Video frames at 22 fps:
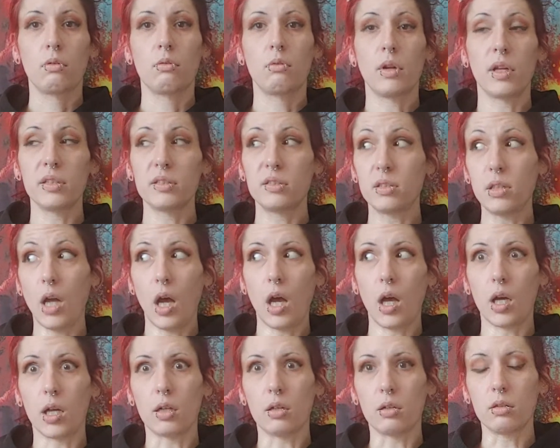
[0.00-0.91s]
It's
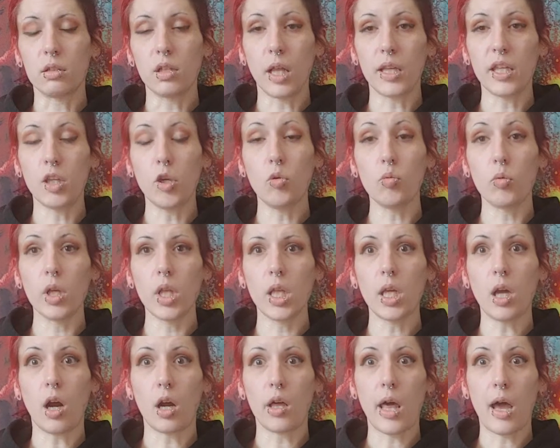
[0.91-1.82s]
done. Like, you
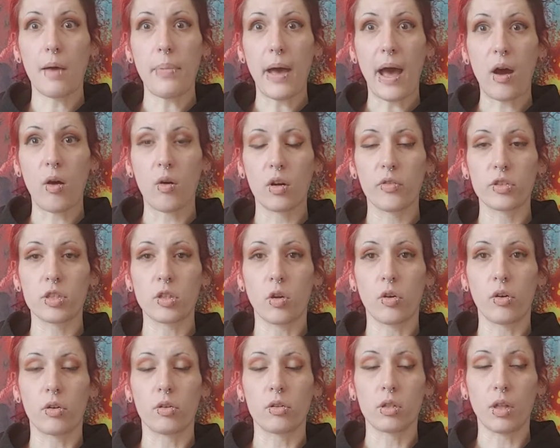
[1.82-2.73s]
really are that
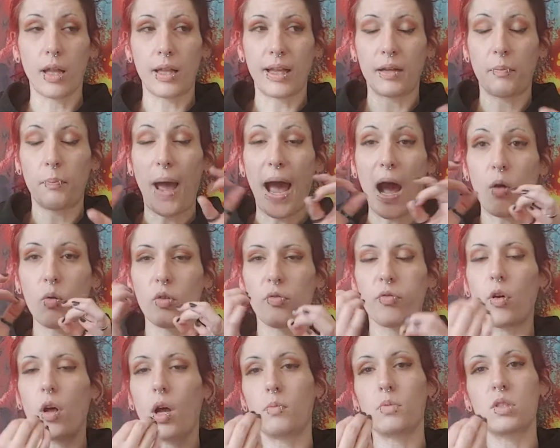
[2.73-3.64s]
powerful. Like,
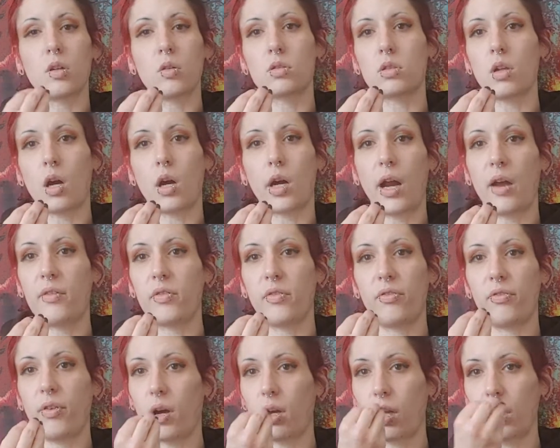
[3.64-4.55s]
powerful. I'm so sorry. I have
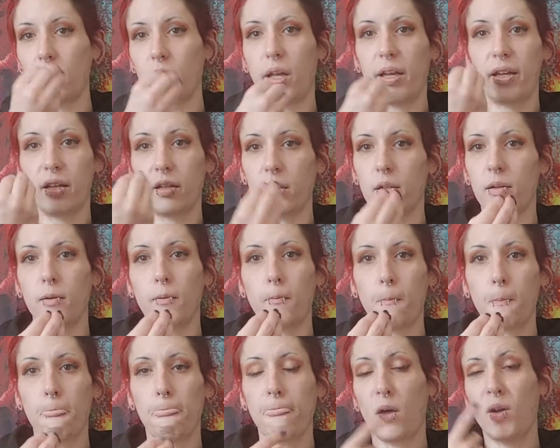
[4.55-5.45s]
a fucking, like,
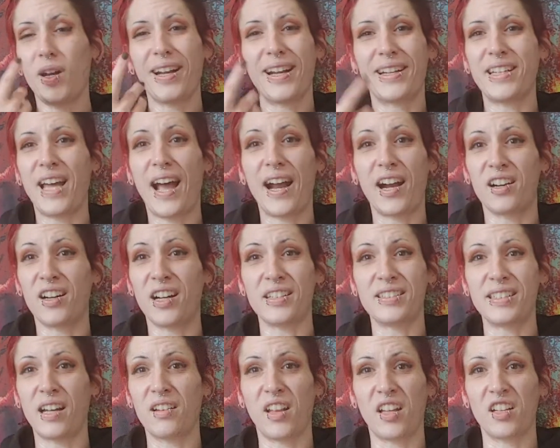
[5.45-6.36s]
when I get tired, I
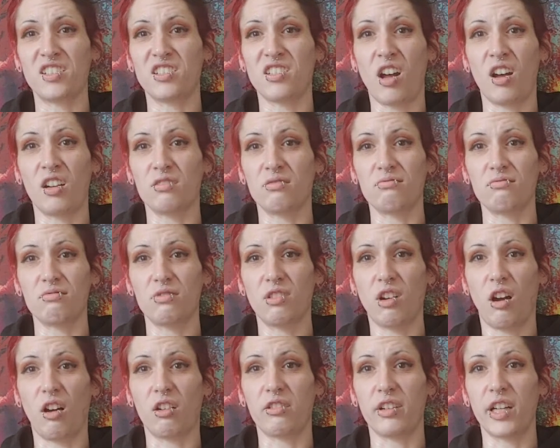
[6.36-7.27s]
sound like Sean
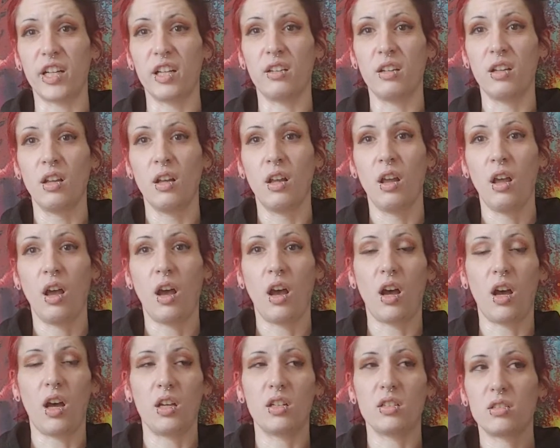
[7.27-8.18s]
Connery.
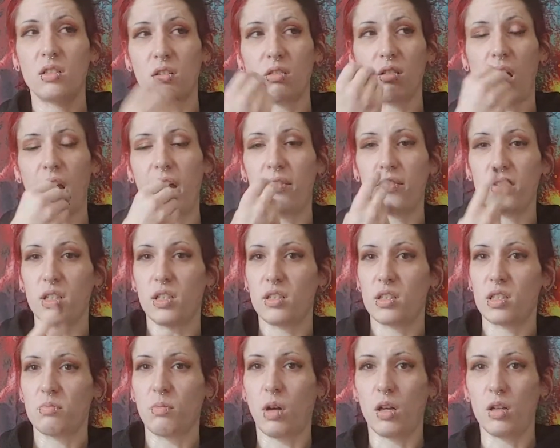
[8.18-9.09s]
So I have a
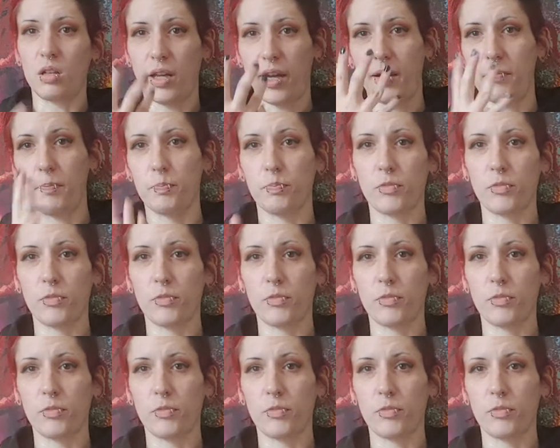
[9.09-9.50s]
small, yeah.